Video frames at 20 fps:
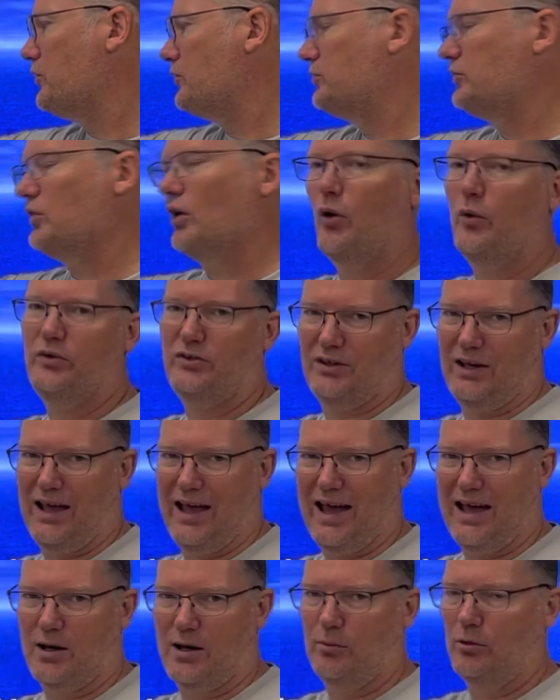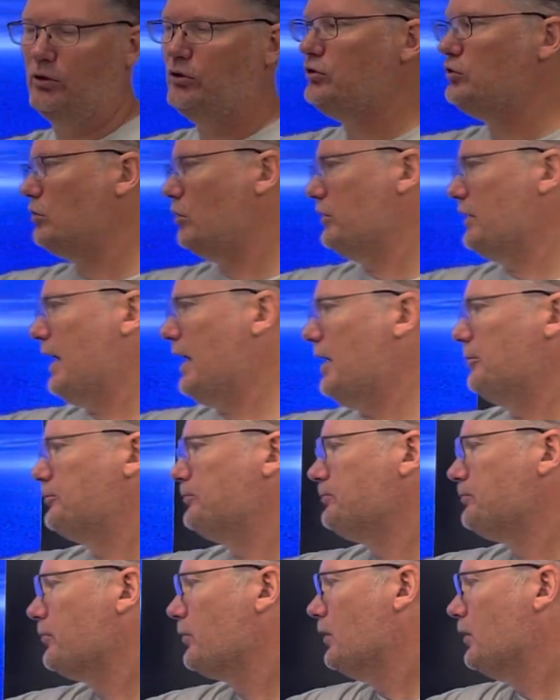zoo is an animal, you know that.